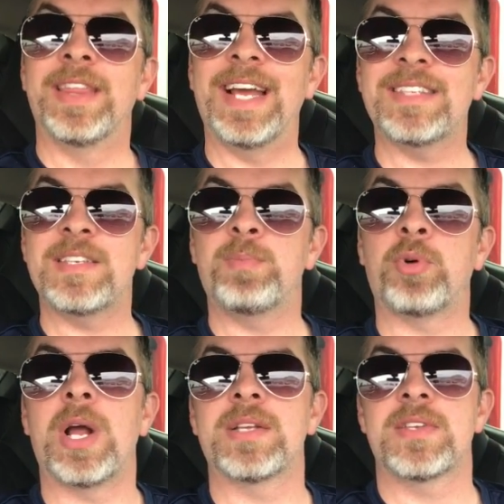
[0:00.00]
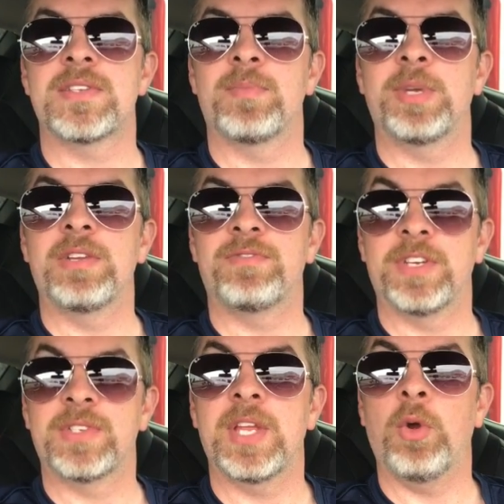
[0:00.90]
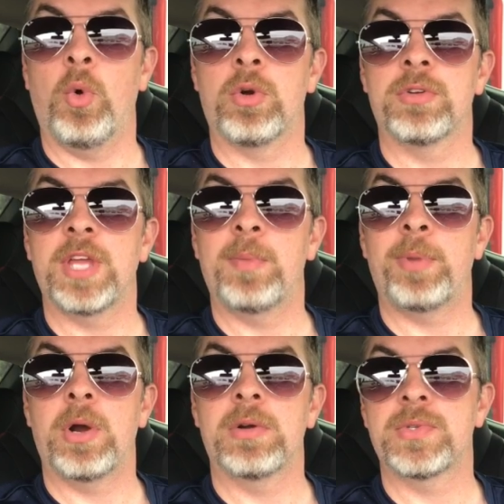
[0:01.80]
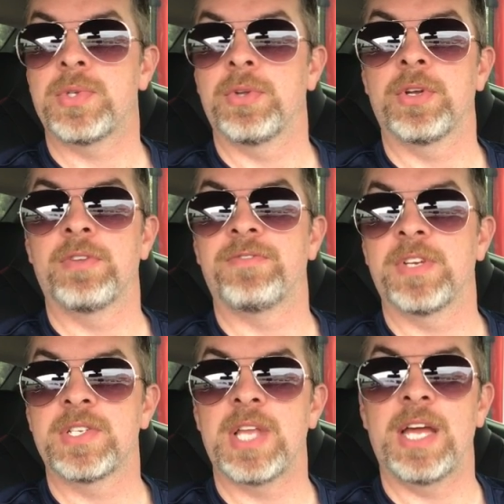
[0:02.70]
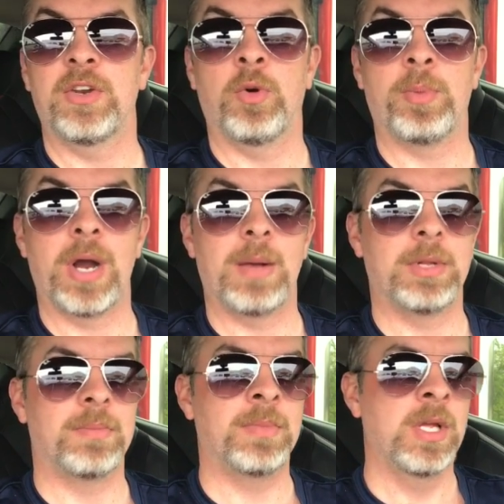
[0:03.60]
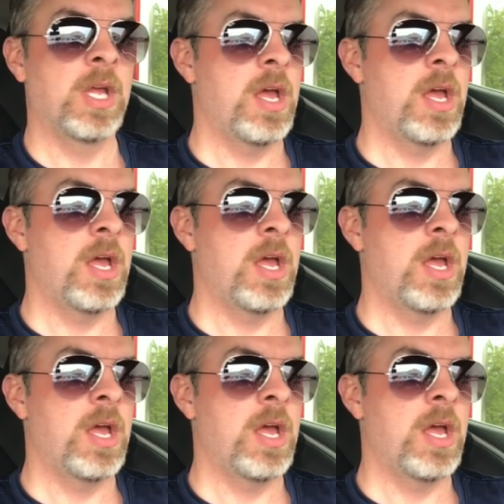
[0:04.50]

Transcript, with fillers: That's in process of being fixed. They ordered that part, so they're going to fix that, no problem.